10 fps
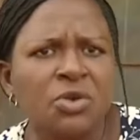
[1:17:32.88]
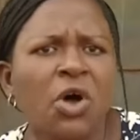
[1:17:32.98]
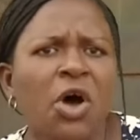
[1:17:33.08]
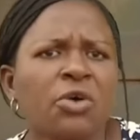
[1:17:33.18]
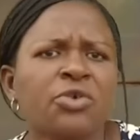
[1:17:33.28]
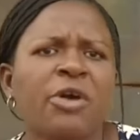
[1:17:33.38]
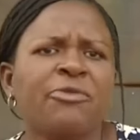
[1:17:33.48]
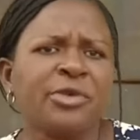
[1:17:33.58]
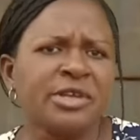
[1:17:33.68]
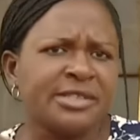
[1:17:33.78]
No, your
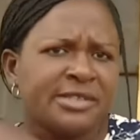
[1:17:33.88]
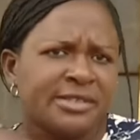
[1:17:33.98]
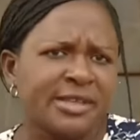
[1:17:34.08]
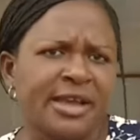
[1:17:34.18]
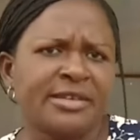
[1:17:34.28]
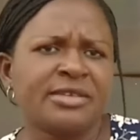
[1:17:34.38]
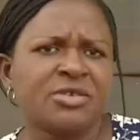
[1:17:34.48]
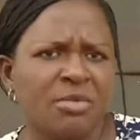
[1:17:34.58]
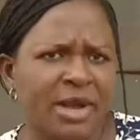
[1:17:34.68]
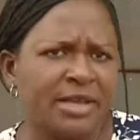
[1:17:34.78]
food is inside.
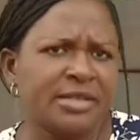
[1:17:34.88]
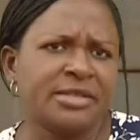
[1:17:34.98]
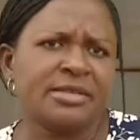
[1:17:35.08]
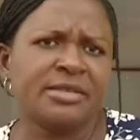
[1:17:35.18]
Come and eat.